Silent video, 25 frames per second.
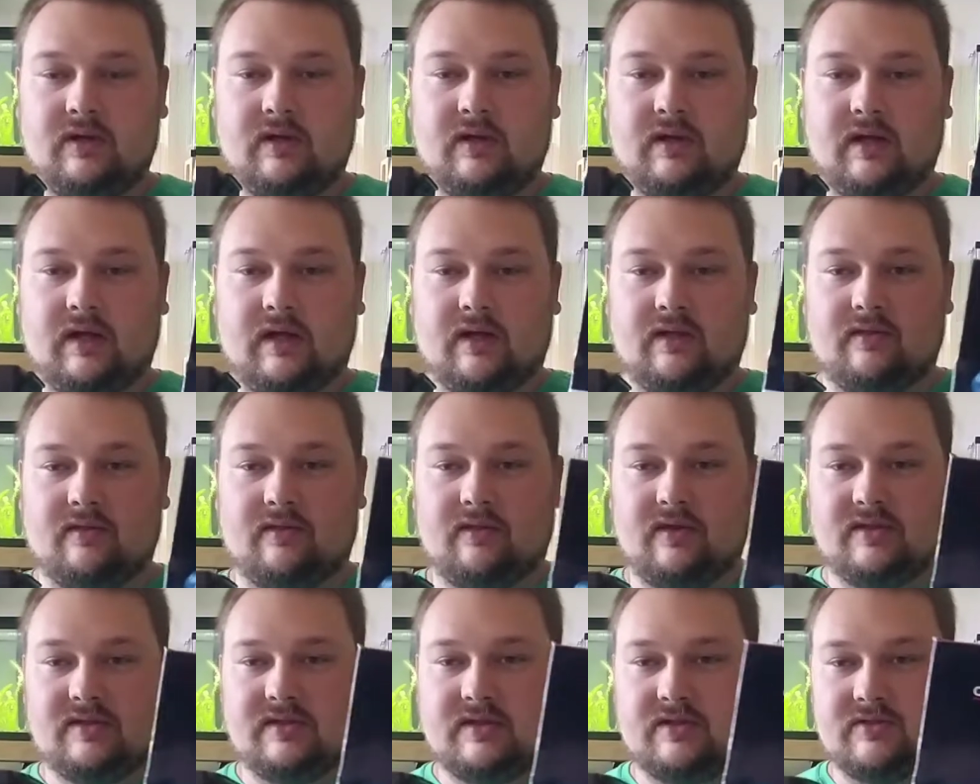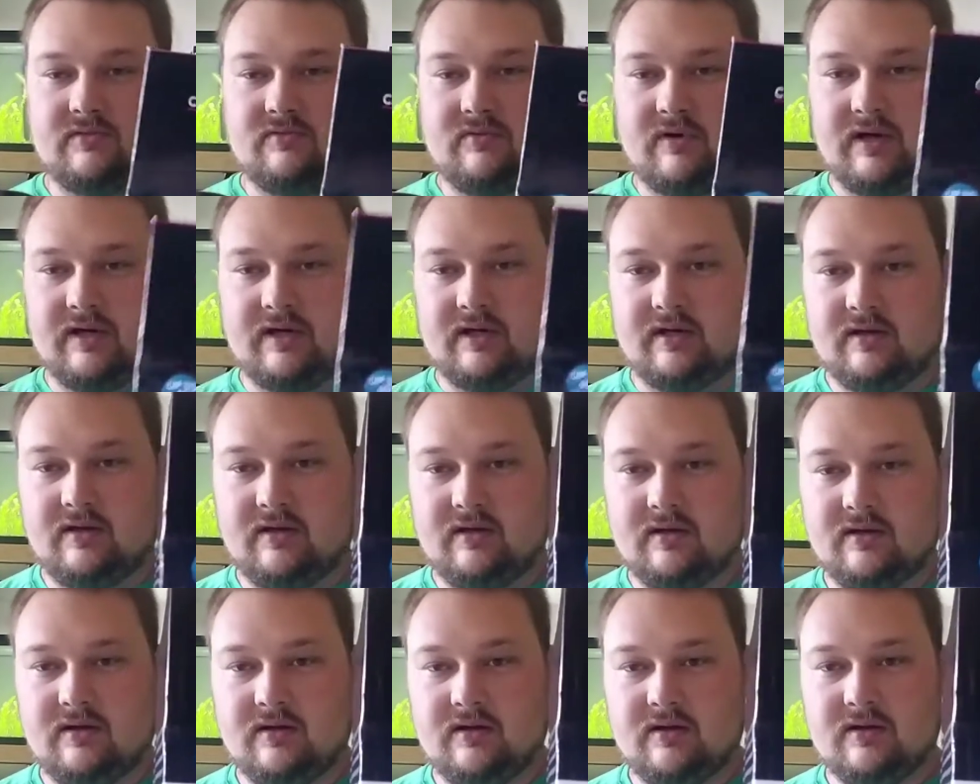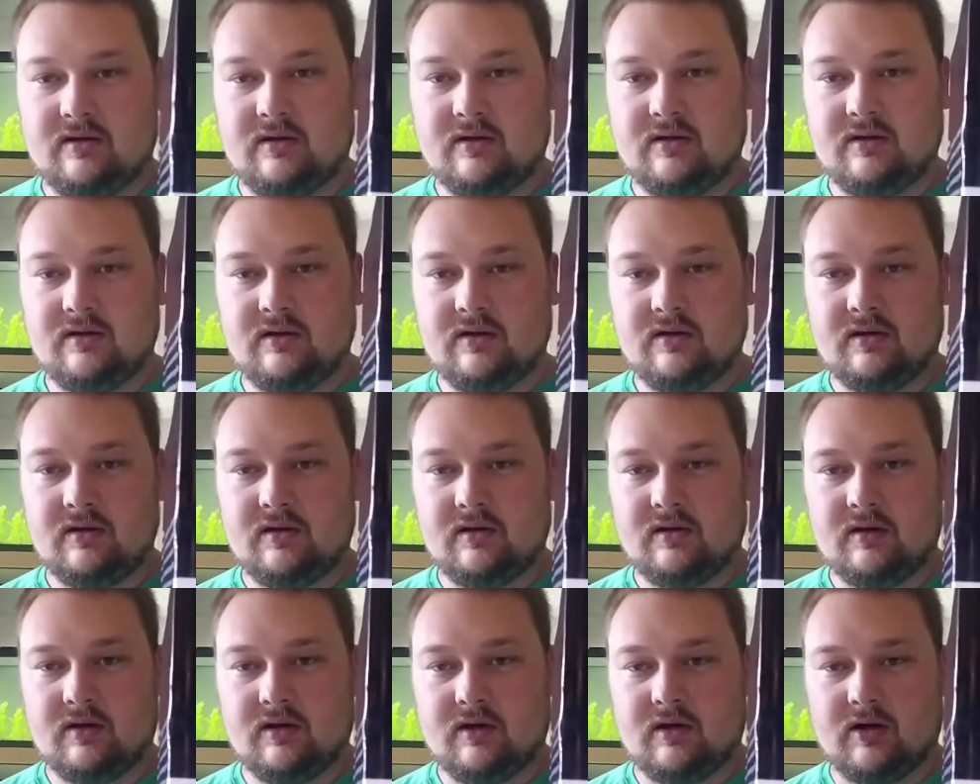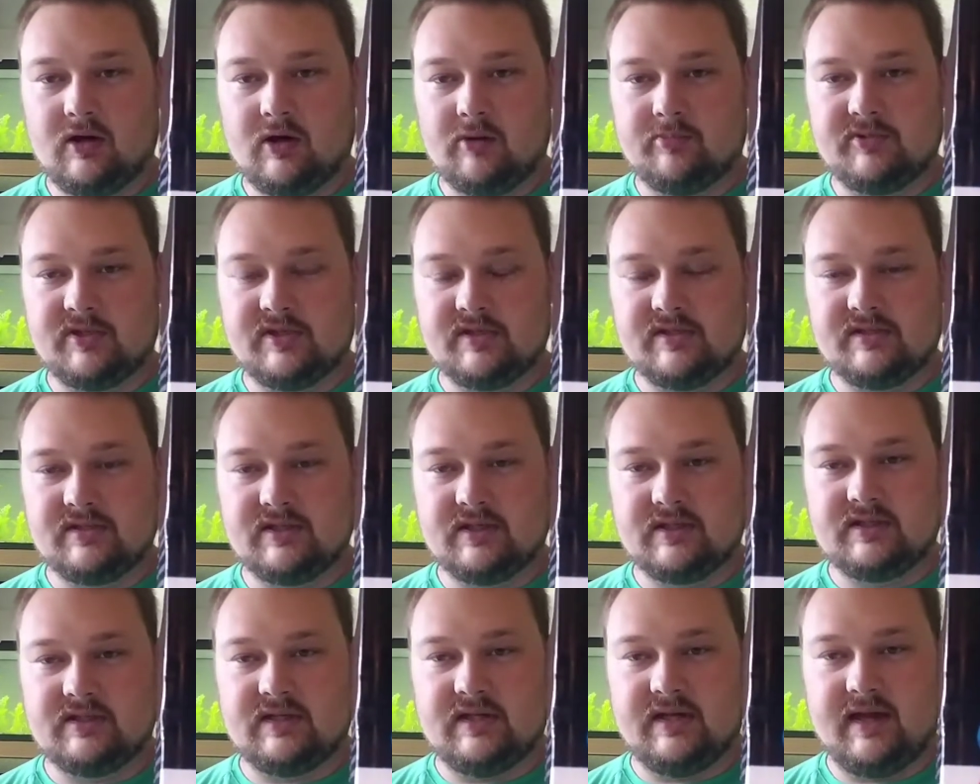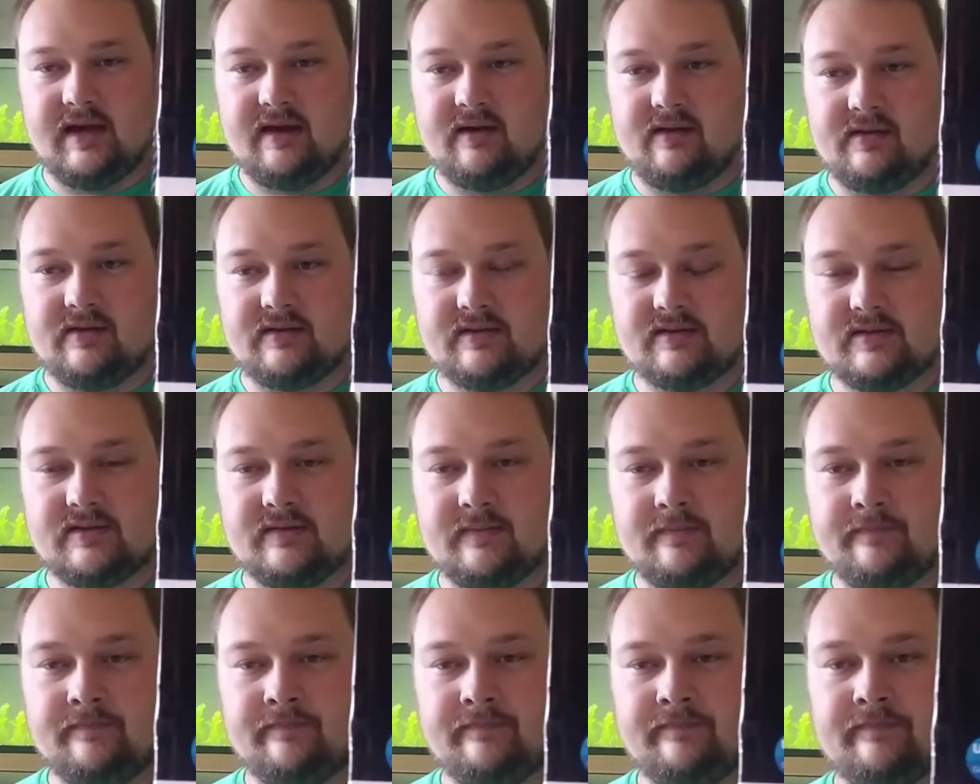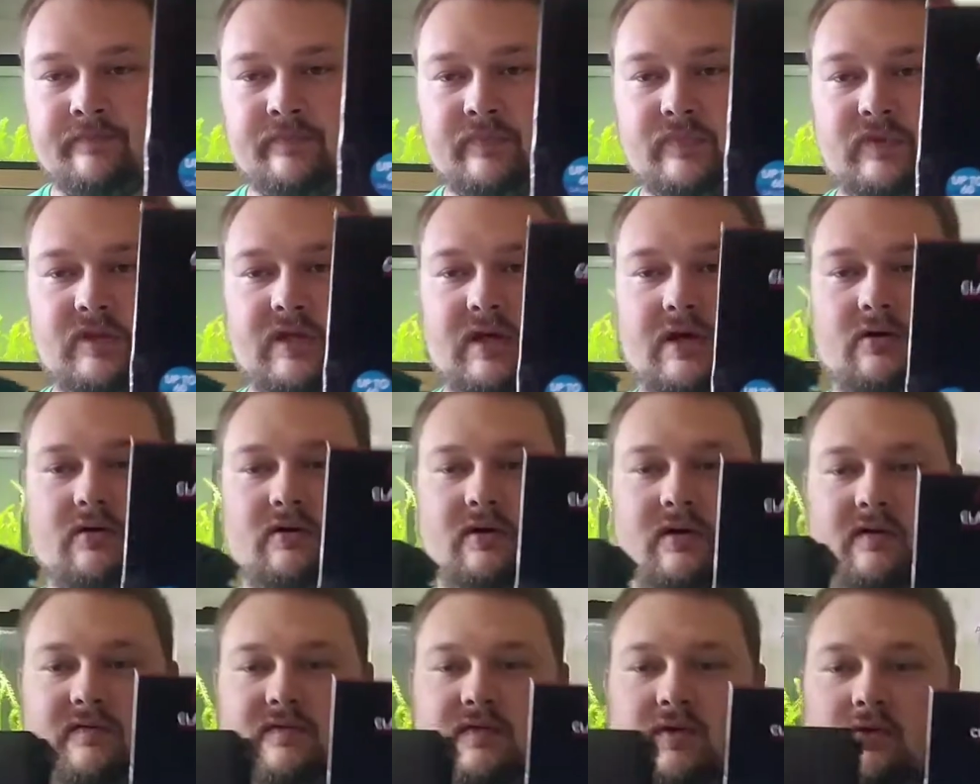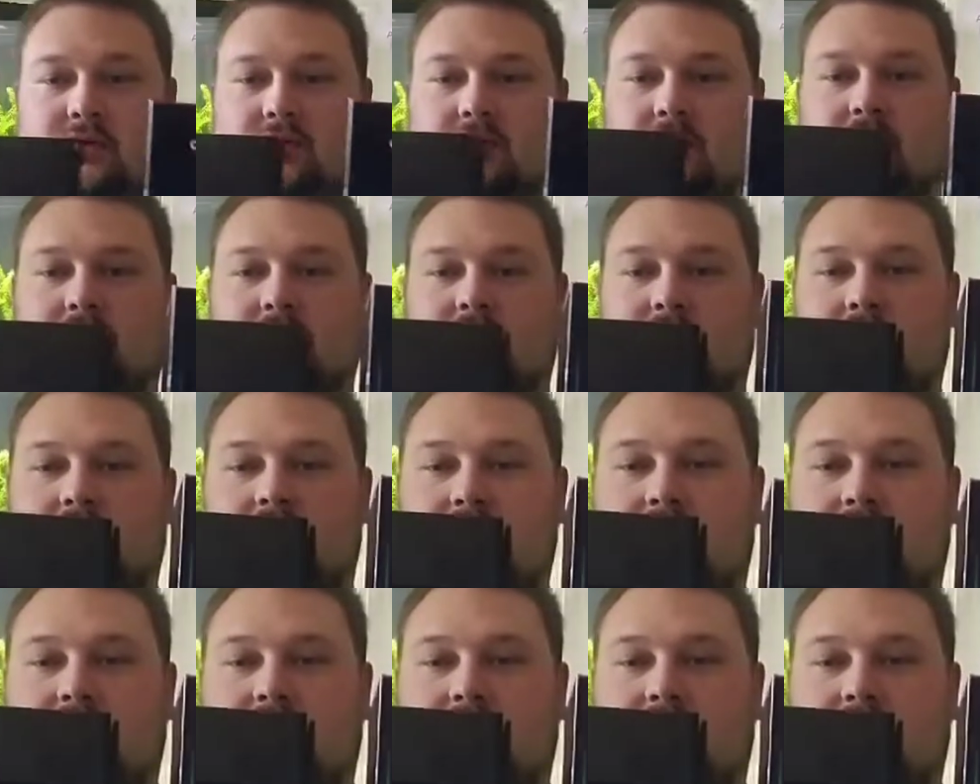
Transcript: and this is rated up to 60 gallons. Now, if you look,